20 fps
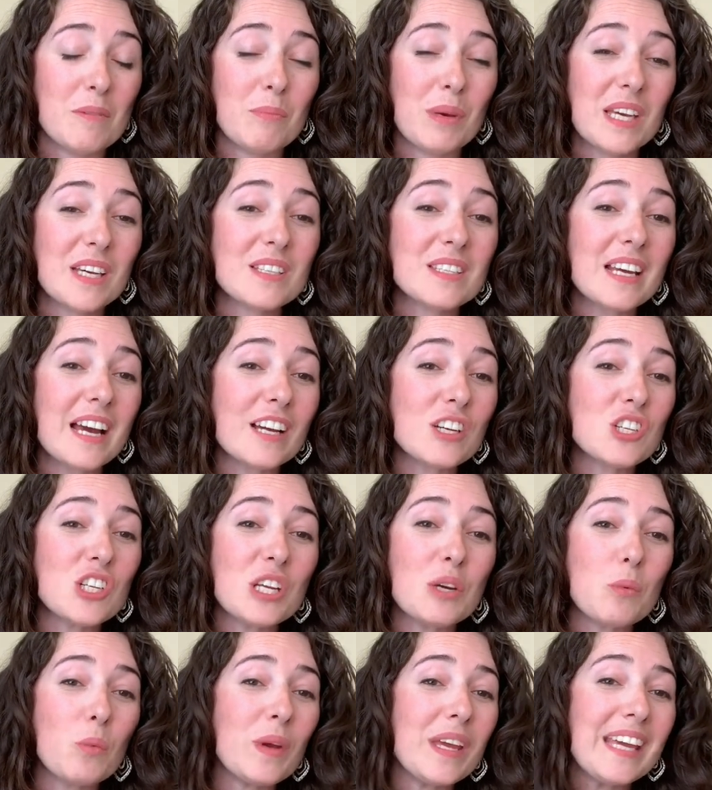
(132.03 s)
Because
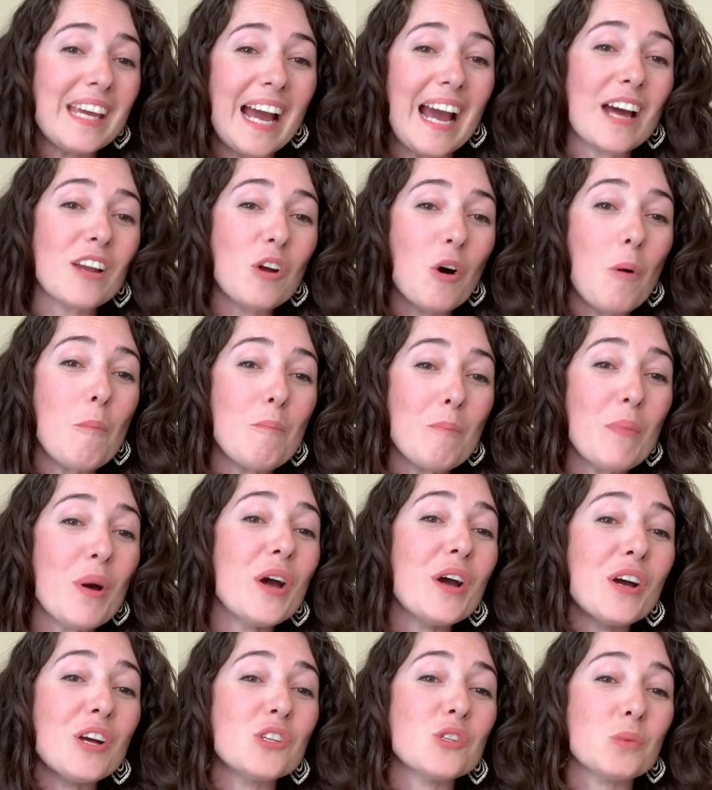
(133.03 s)
actually we cannot
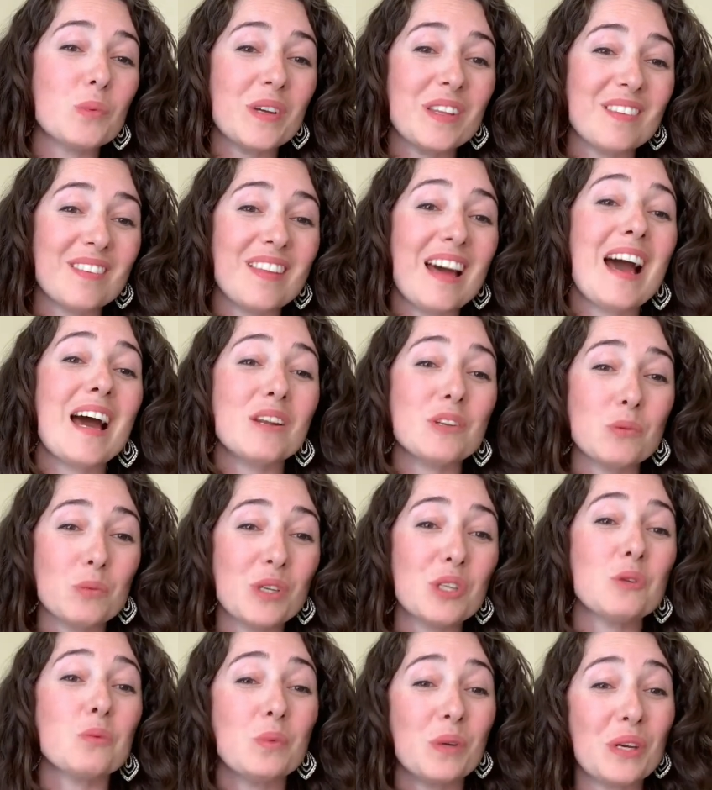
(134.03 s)
merge with that
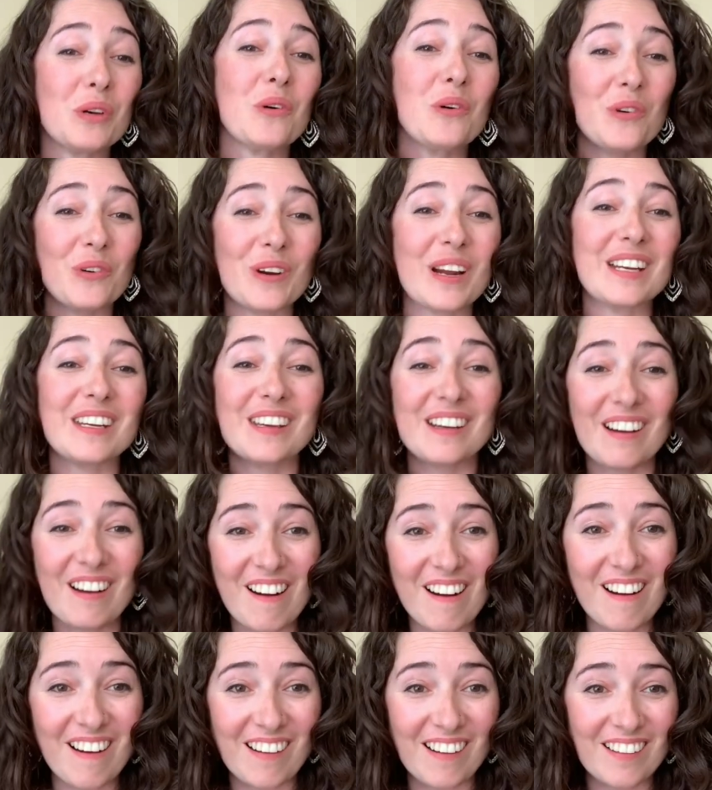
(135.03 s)
which we already
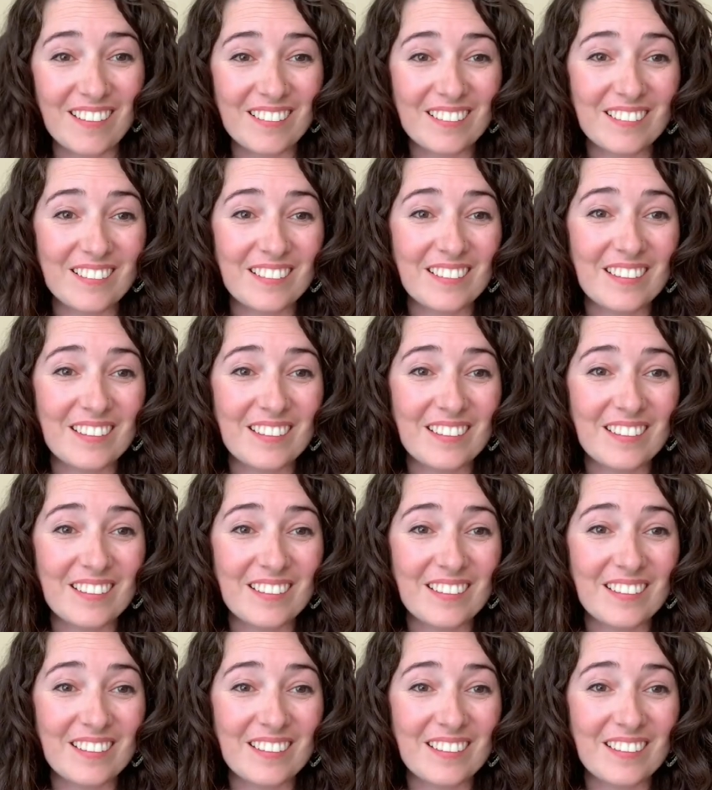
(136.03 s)
are.